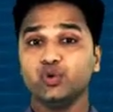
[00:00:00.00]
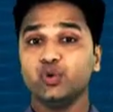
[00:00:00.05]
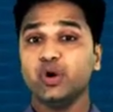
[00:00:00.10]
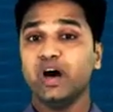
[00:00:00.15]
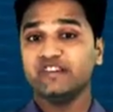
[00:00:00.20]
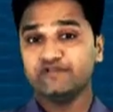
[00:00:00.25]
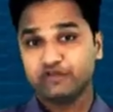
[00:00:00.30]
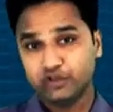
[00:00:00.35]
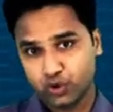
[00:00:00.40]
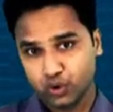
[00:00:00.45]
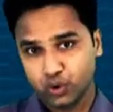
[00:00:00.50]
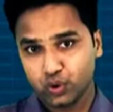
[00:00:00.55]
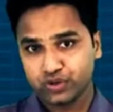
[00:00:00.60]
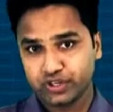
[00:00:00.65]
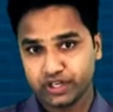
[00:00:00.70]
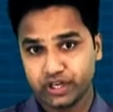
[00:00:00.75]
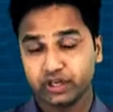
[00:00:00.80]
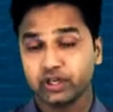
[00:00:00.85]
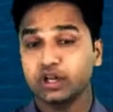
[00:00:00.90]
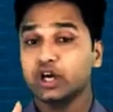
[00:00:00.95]
you have
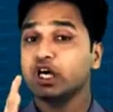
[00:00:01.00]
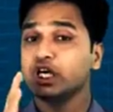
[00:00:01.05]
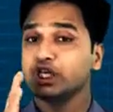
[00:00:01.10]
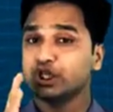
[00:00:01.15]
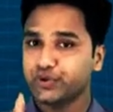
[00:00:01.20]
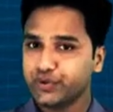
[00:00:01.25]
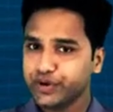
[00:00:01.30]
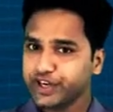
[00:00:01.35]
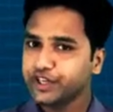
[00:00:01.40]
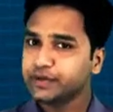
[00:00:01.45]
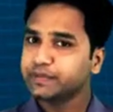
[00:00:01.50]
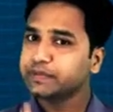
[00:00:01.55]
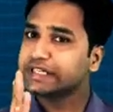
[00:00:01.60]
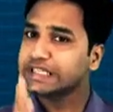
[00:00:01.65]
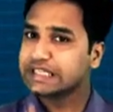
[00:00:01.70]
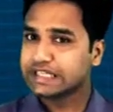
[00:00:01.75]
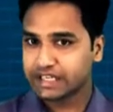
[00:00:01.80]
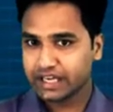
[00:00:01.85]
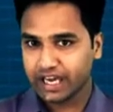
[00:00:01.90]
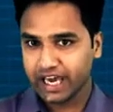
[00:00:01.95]
chosen
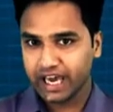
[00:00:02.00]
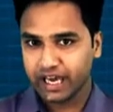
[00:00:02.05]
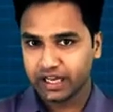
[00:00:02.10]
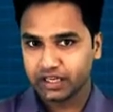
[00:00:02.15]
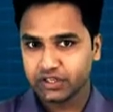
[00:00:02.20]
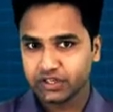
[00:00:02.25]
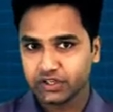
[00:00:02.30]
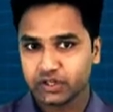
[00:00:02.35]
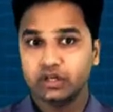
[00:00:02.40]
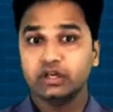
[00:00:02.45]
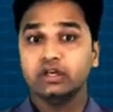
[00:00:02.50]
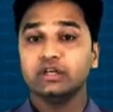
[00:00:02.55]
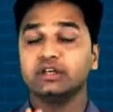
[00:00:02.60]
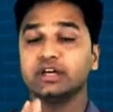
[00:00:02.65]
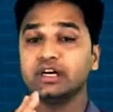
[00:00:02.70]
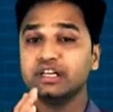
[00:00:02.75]
suitable scales,